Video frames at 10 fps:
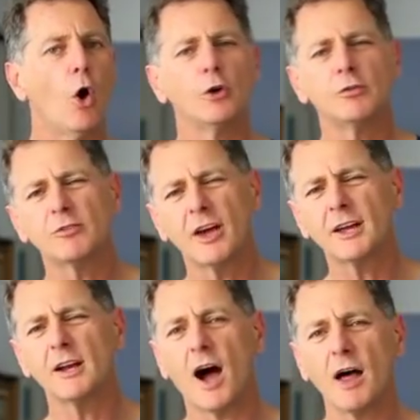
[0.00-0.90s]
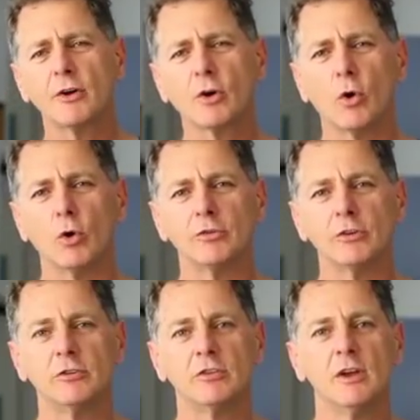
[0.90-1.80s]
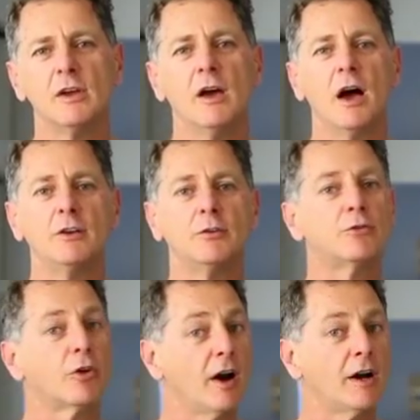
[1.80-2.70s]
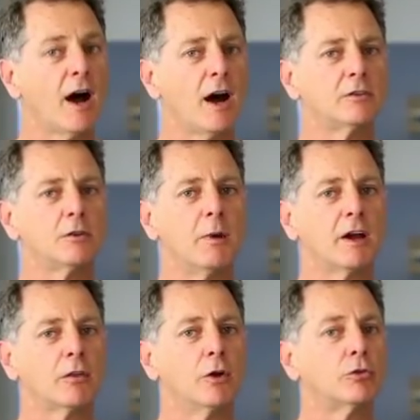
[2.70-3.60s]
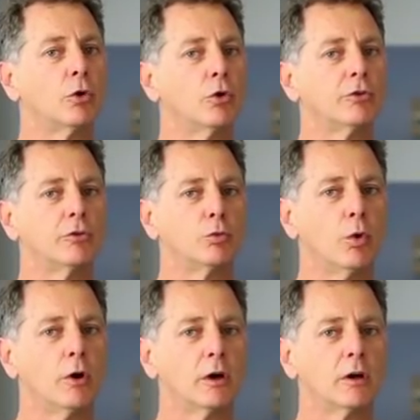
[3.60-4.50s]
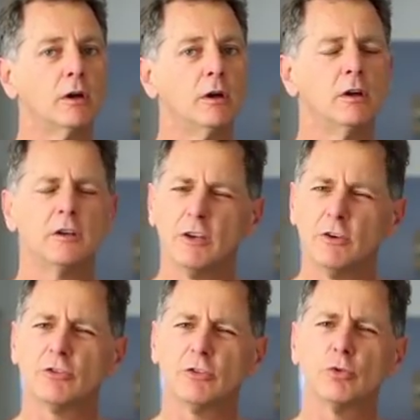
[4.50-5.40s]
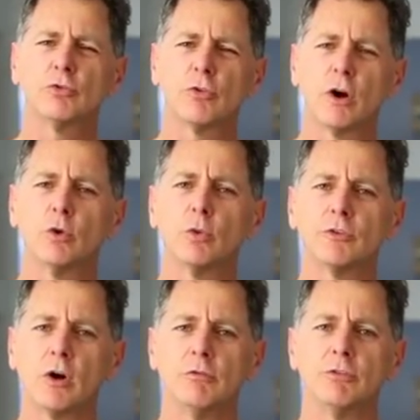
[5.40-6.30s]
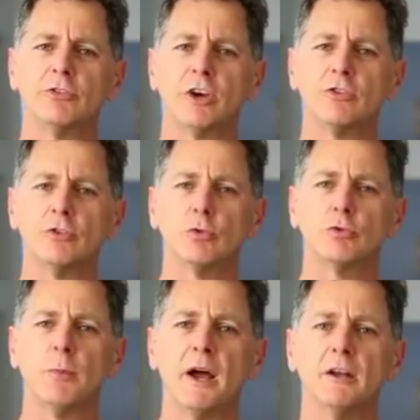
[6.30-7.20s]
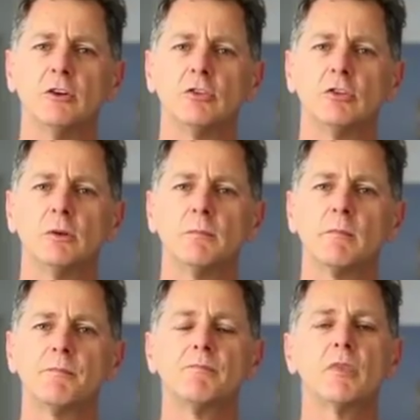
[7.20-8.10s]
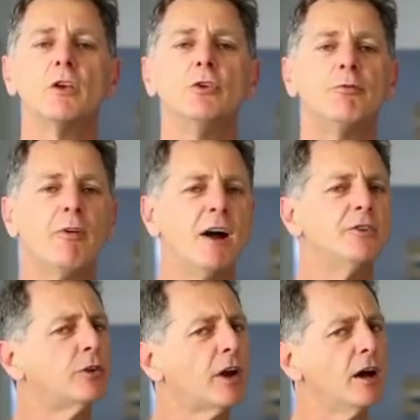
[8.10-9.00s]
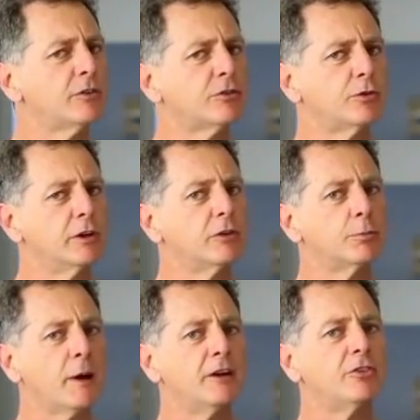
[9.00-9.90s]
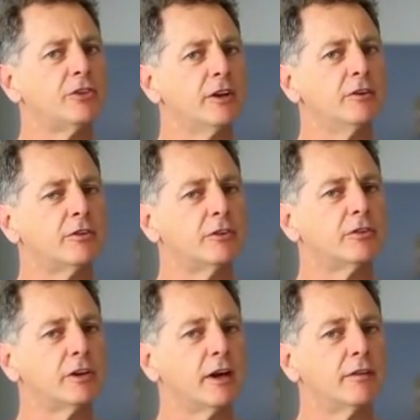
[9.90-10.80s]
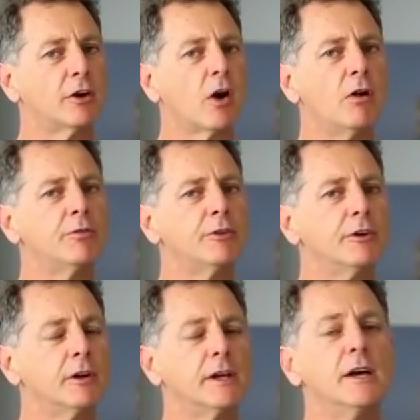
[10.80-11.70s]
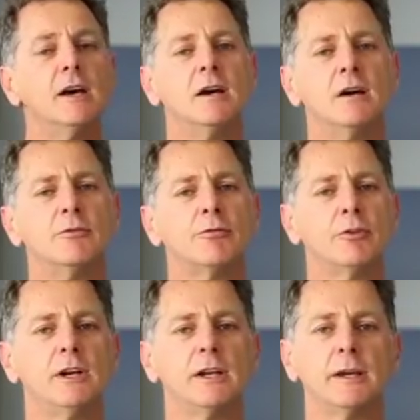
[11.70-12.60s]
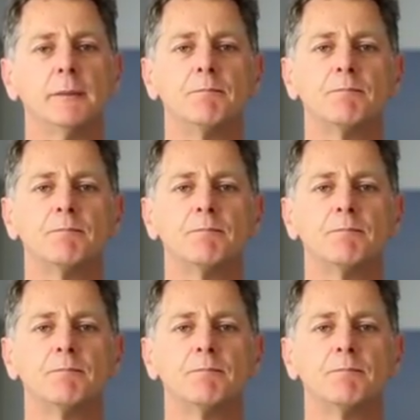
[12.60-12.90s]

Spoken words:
Or you've taken other courses and you've tried hard to make those courses work, yet you still struggle with conversational Spanish. You find you can't string Spanish sentences together confidently and freely.